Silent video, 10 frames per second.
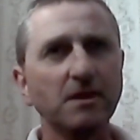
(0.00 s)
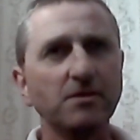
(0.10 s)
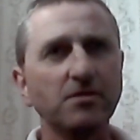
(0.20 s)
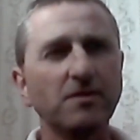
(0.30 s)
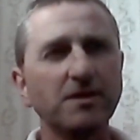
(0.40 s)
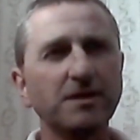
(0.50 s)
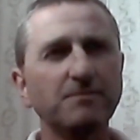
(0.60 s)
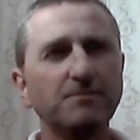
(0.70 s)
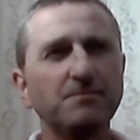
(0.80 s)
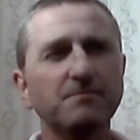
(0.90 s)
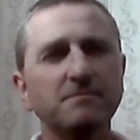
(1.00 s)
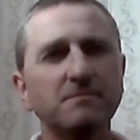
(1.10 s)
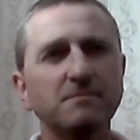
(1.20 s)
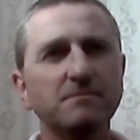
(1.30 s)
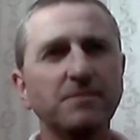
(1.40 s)
So I think
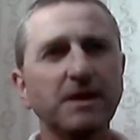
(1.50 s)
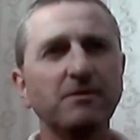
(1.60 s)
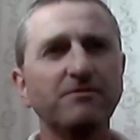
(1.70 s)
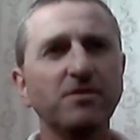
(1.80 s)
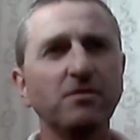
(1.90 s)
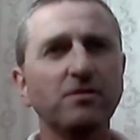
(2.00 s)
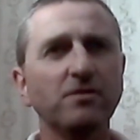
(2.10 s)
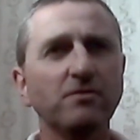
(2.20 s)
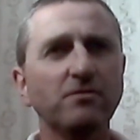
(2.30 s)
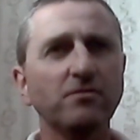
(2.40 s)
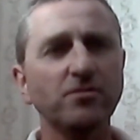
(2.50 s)
people's views are